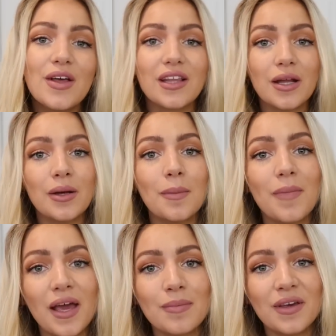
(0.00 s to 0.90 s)
then
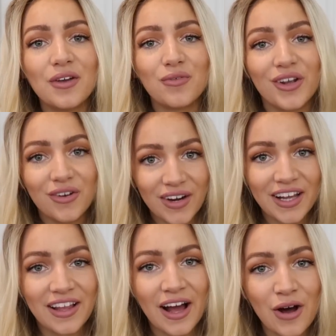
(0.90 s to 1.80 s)
maybe
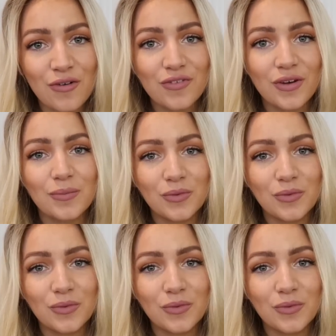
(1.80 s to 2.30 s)
recreating that outfit